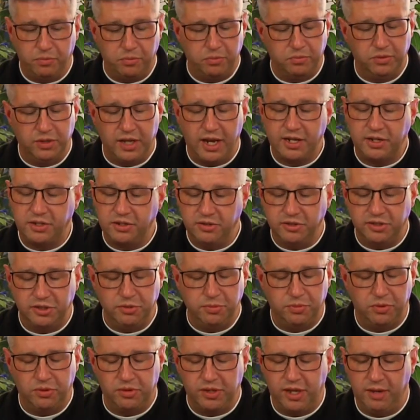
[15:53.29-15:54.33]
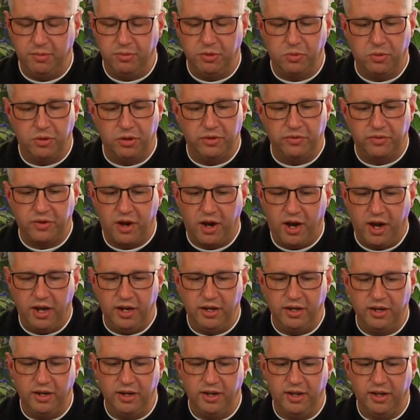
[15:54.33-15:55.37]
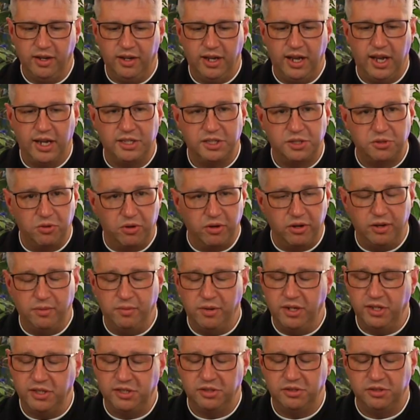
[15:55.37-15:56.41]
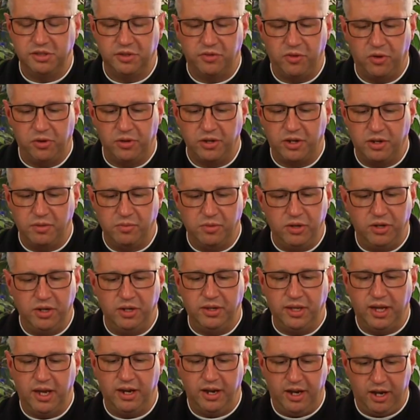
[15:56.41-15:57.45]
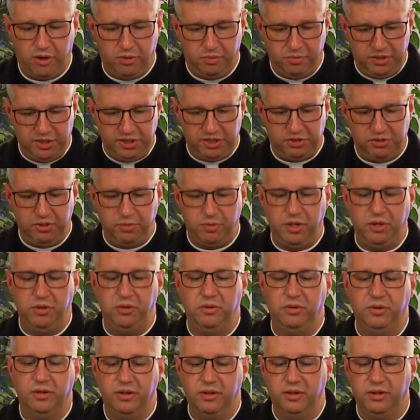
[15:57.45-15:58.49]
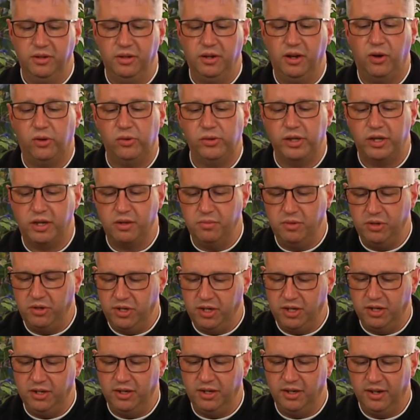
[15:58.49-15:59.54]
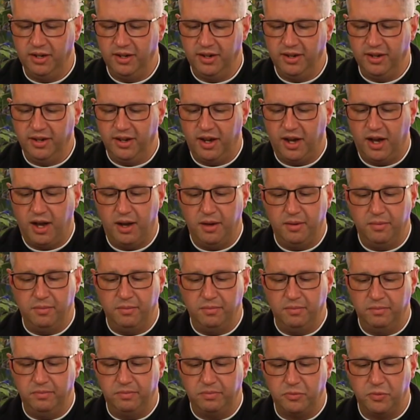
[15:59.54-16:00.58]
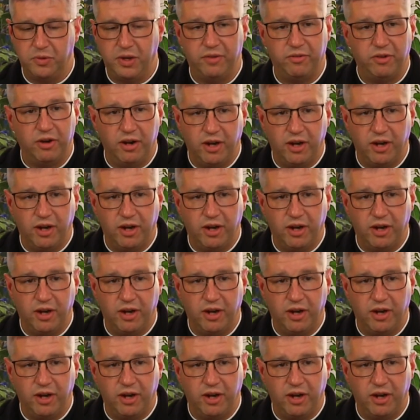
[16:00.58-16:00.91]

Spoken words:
Lectors who proclaim the Word of God, extraordinary ministers of Holy Communion that help distribute Holy Communion. We have our